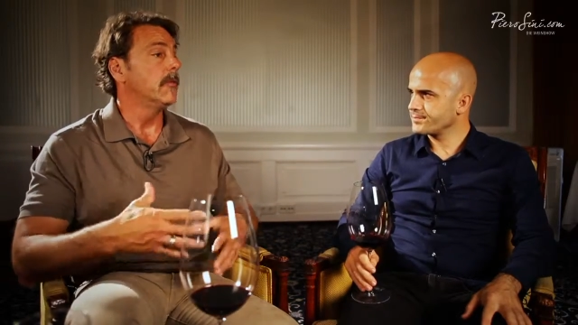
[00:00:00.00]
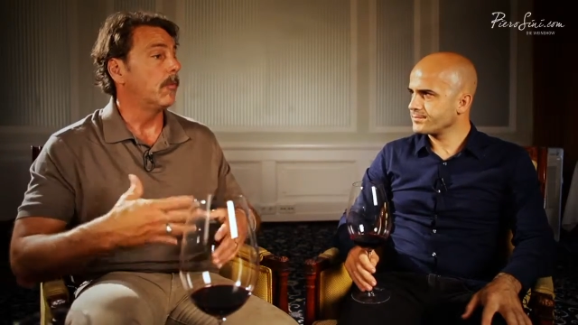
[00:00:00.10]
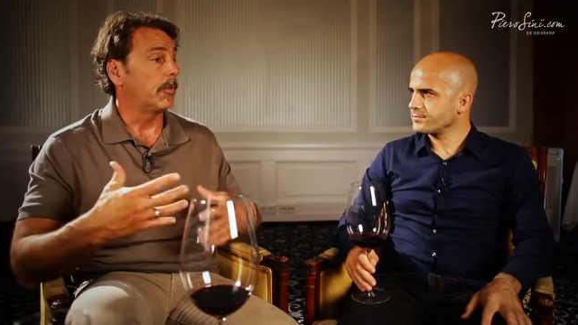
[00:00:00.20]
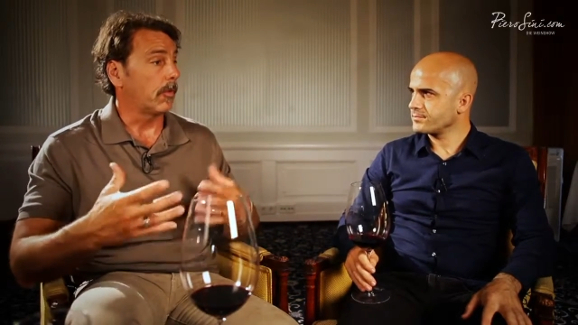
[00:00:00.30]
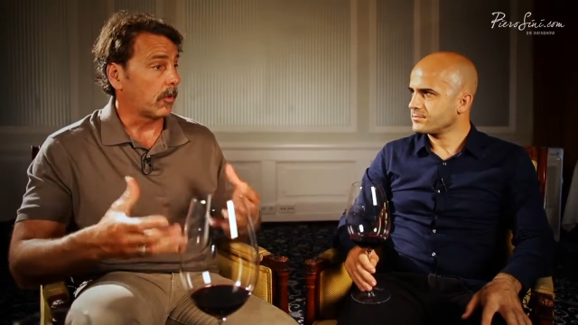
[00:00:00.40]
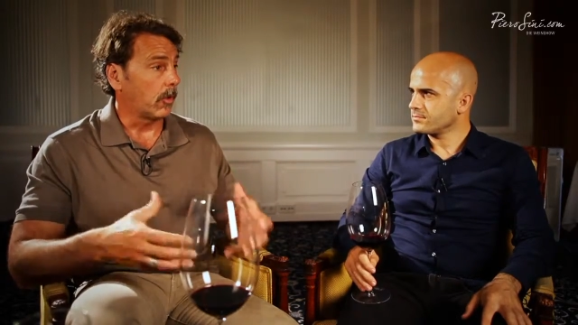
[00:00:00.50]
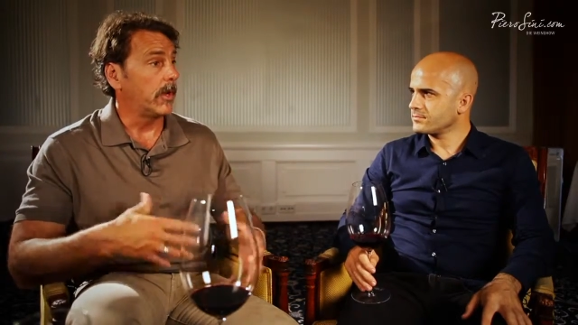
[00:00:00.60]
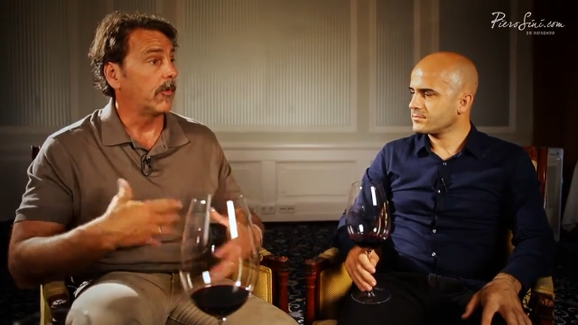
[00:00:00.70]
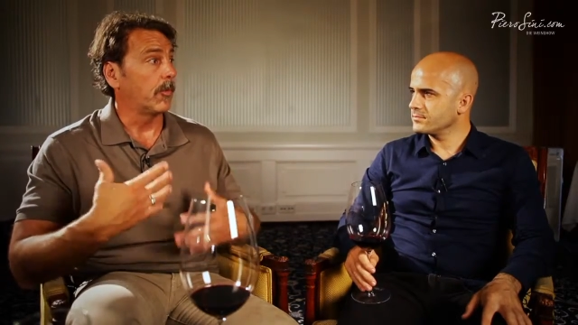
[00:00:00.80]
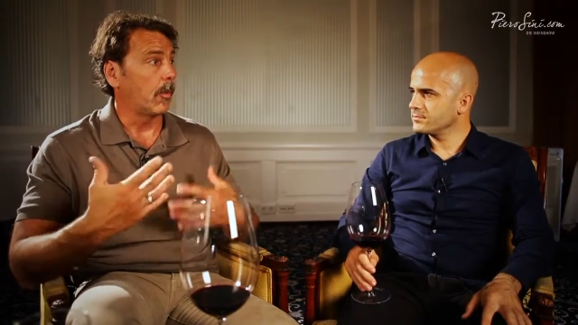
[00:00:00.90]
Speaker 1: With Lokoya, you
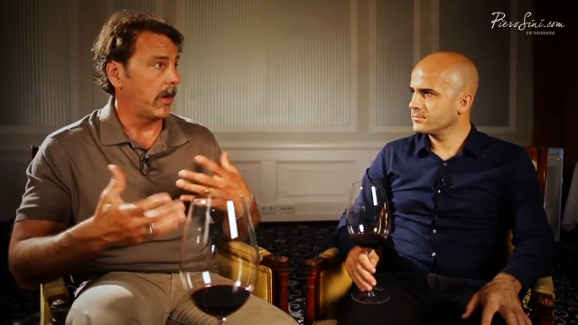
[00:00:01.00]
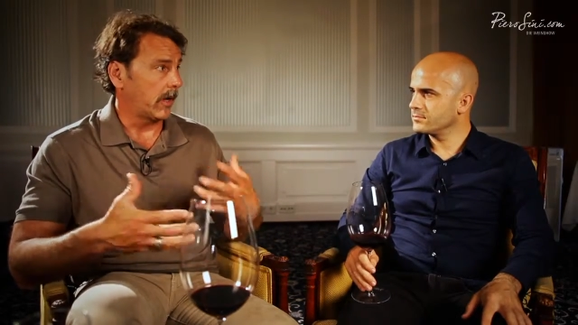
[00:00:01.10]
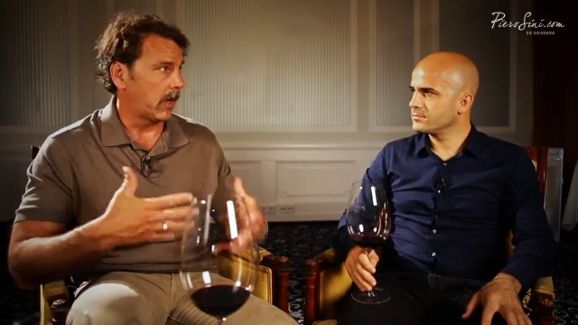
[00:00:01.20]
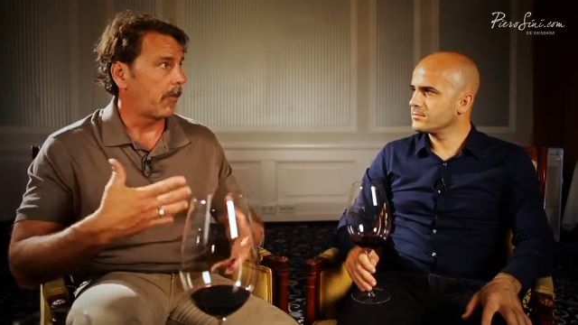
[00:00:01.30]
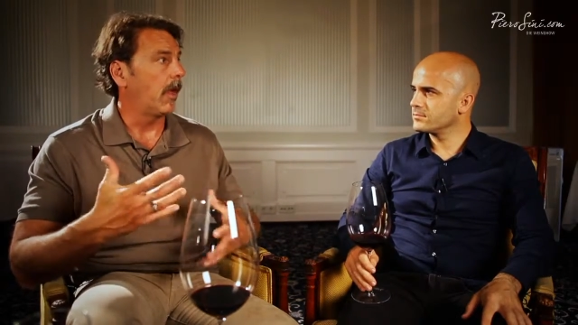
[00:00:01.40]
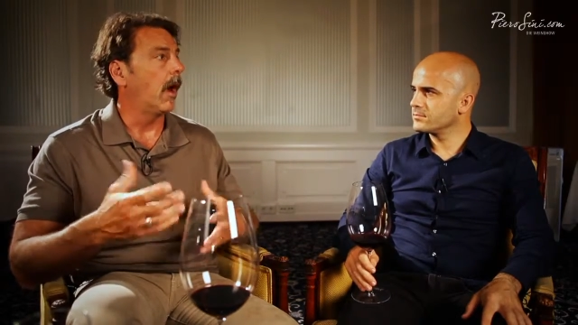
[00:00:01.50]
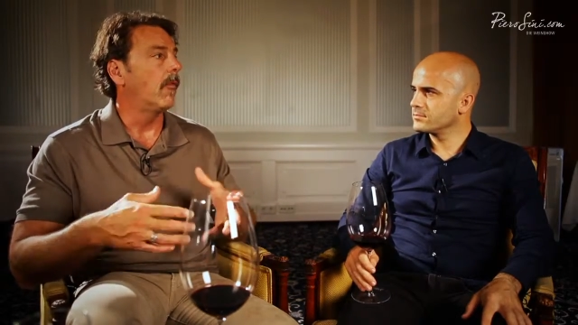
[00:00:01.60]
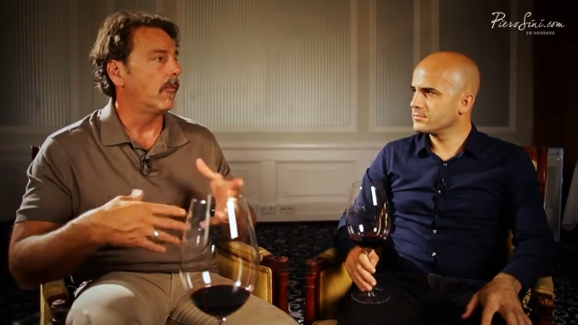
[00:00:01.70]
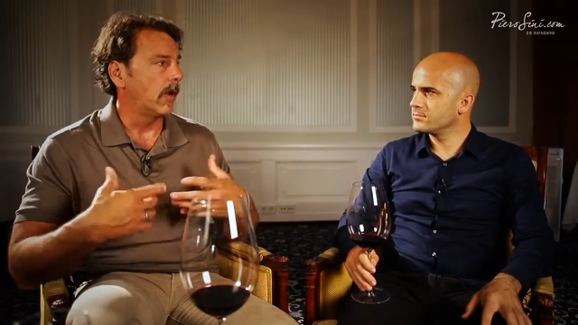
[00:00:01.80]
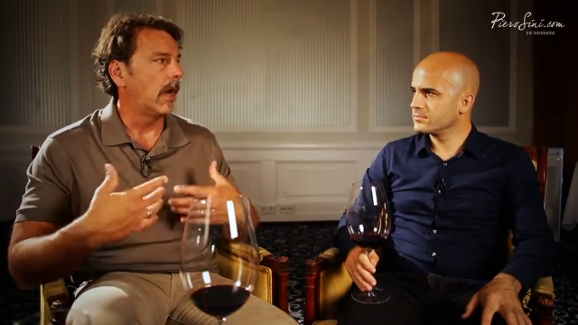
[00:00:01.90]
have to wait a couple
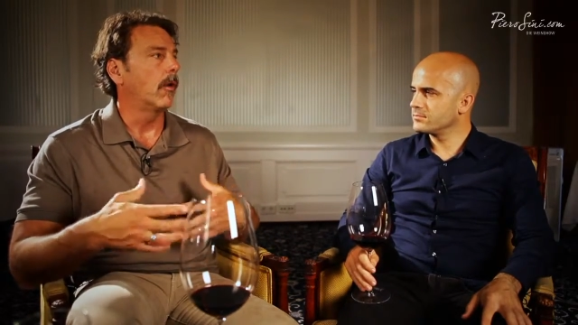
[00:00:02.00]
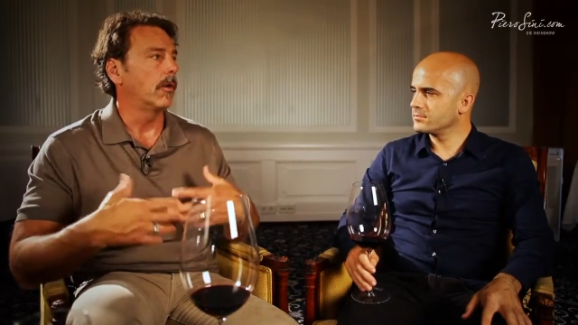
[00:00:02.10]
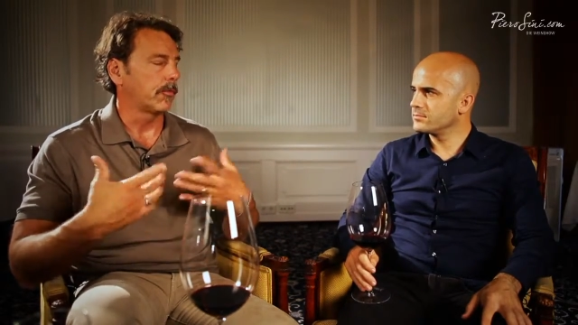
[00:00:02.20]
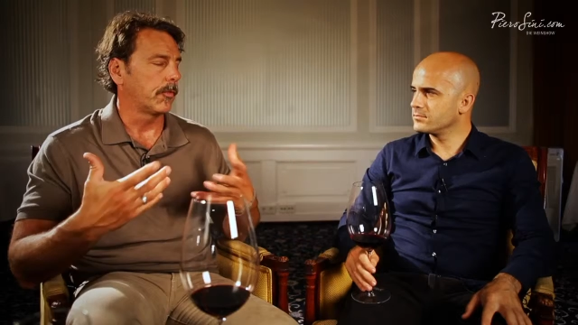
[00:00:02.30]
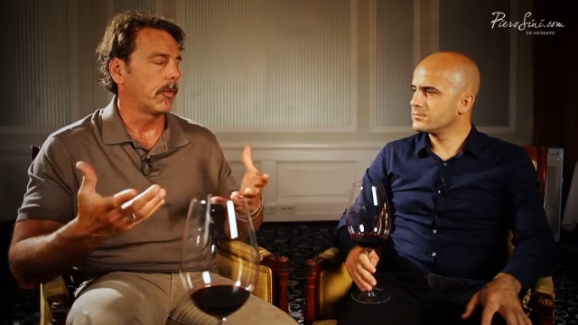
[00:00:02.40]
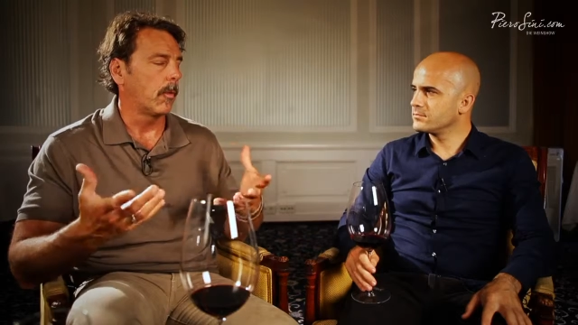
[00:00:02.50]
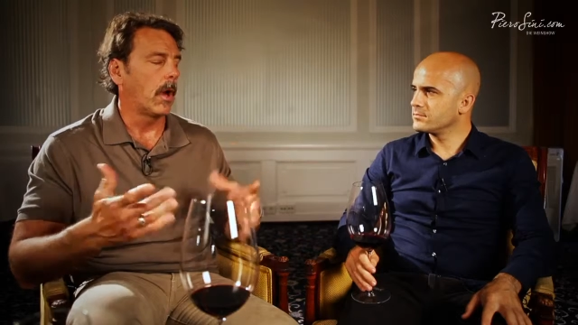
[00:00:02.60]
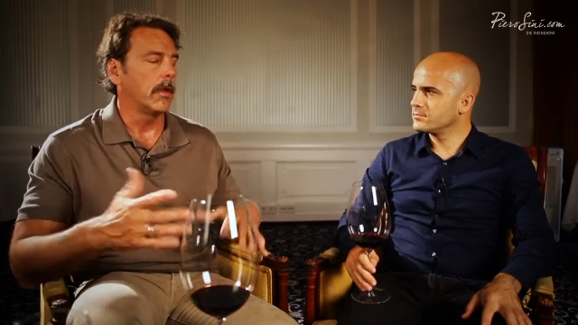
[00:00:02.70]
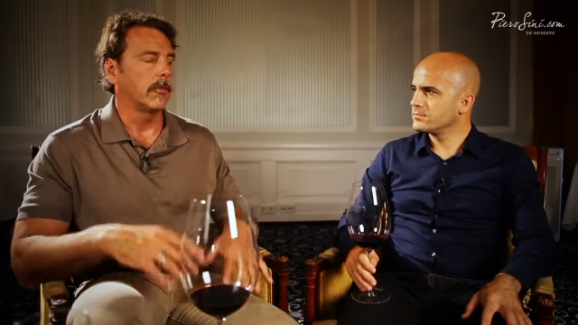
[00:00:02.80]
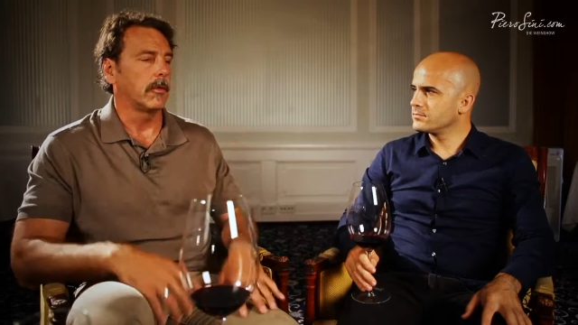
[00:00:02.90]
of hours for the
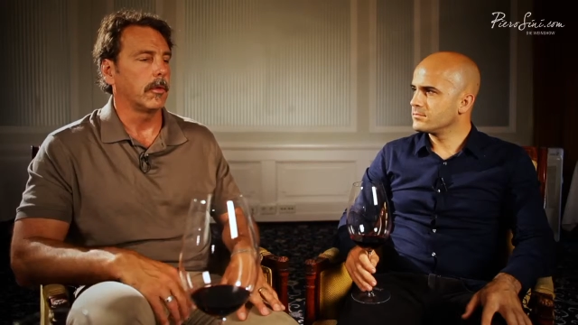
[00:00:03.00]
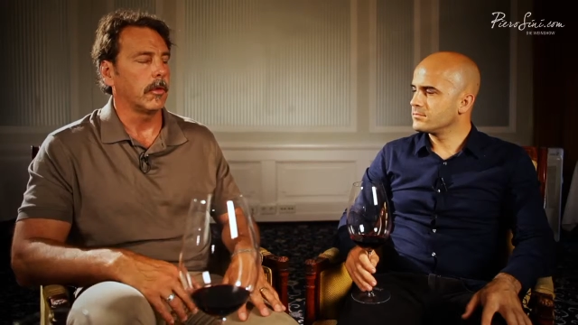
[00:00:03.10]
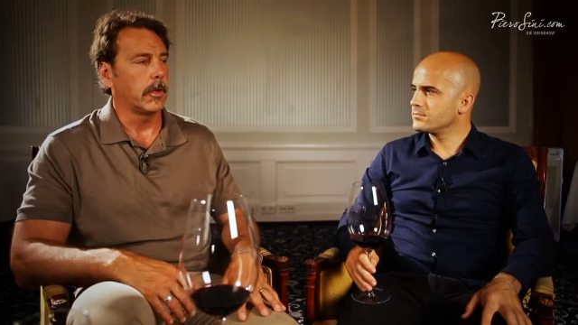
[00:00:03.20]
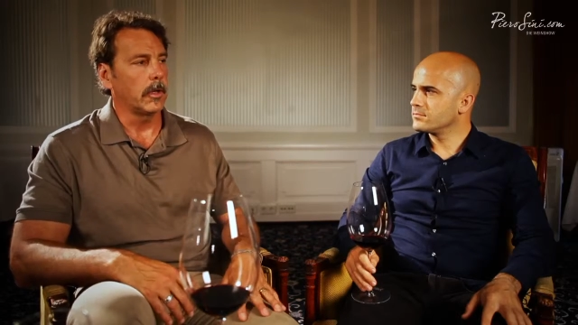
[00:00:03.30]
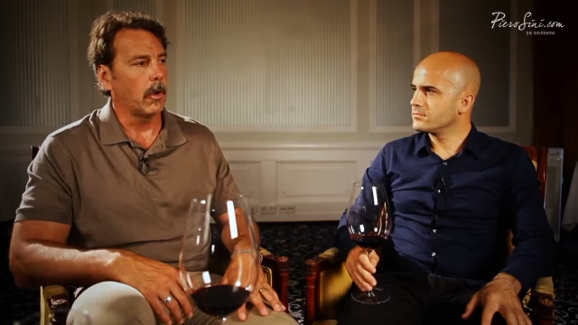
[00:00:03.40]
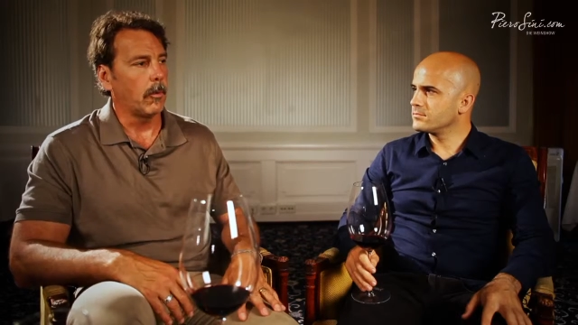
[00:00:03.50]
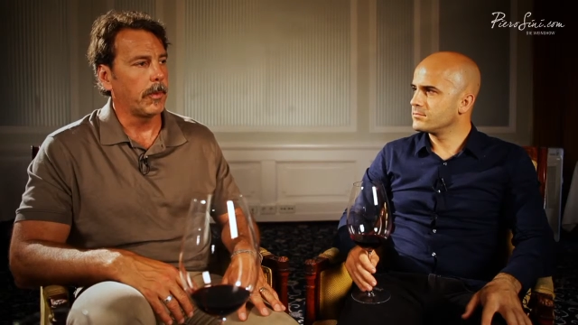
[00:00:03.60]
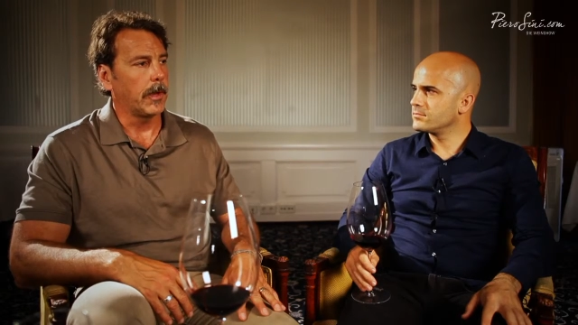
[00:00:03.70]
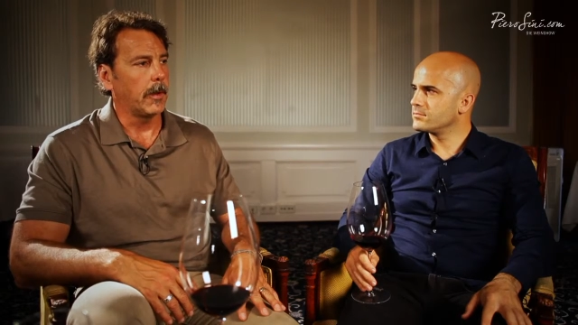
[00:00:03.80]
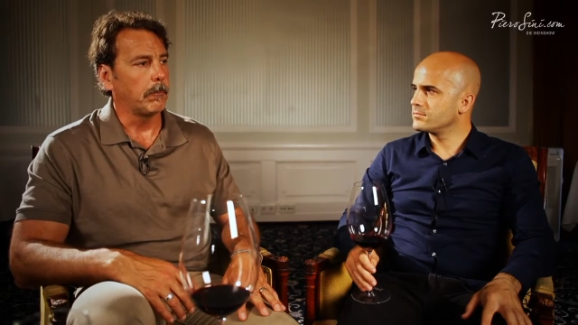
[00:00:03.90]
wines to really
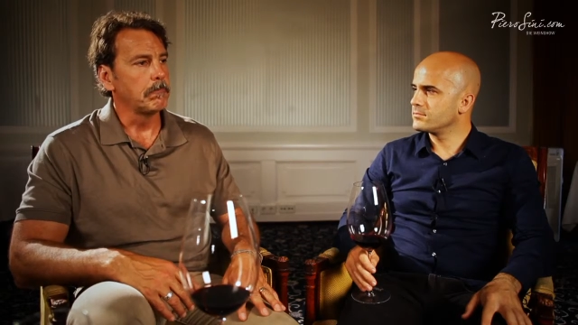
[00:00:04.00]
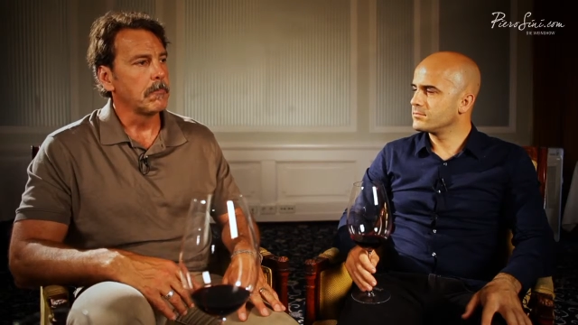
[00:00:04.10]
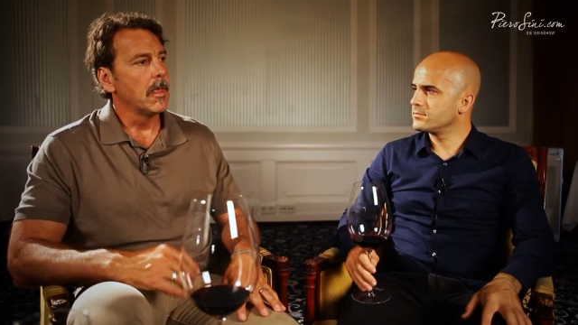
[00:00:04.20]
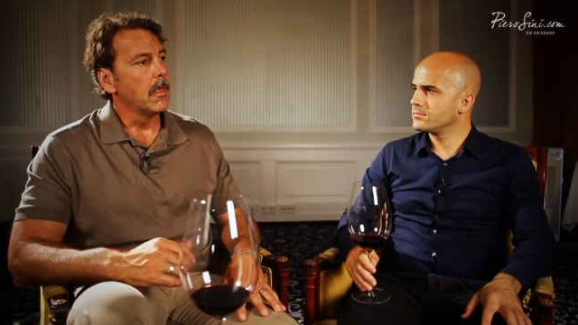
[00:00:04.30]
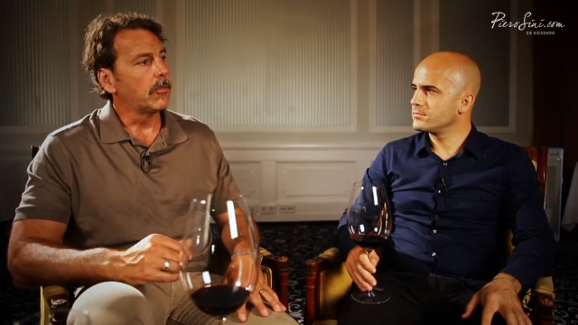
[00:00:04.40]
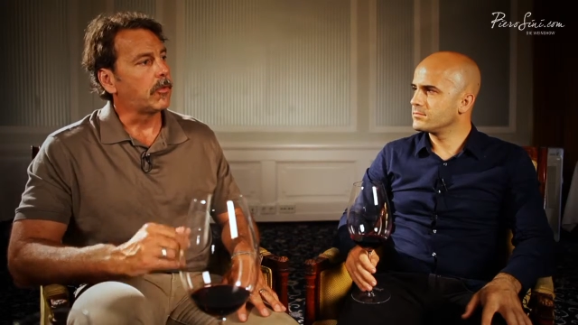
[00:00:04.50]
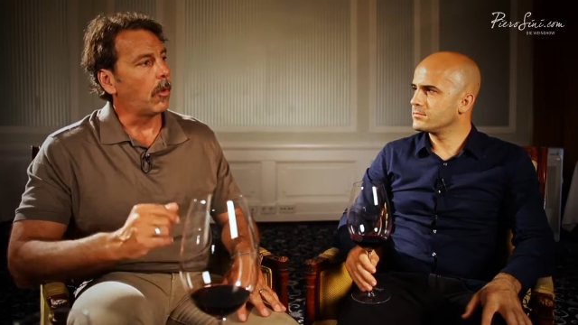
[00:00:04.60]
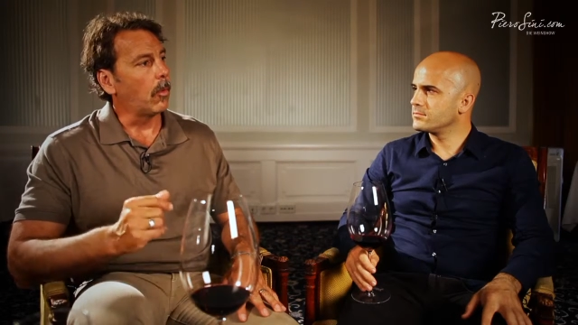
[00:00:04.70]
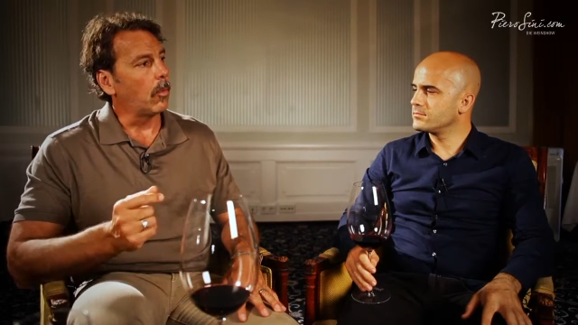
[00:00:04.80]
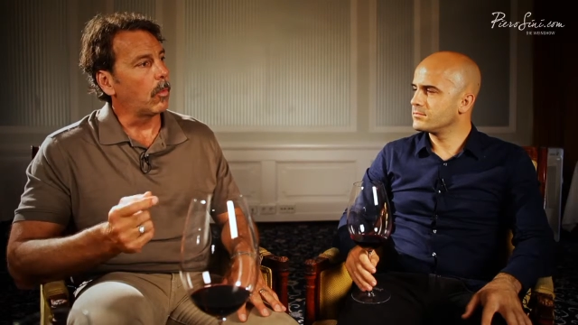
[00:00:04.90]
open up.
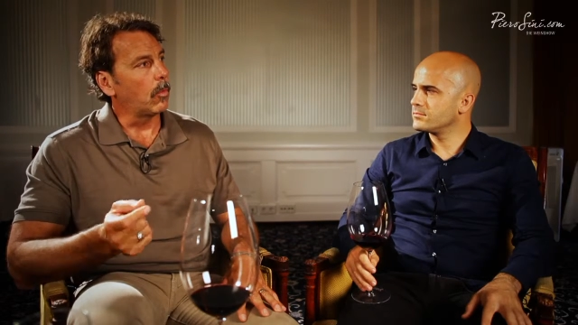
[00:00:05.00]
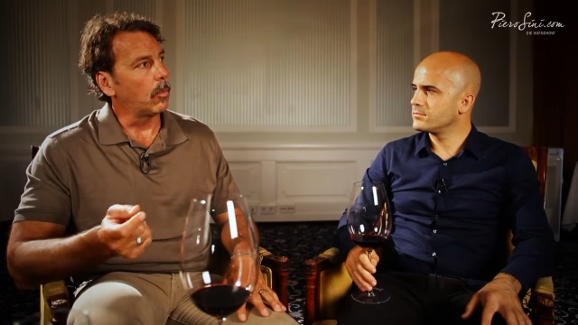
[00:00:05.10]
So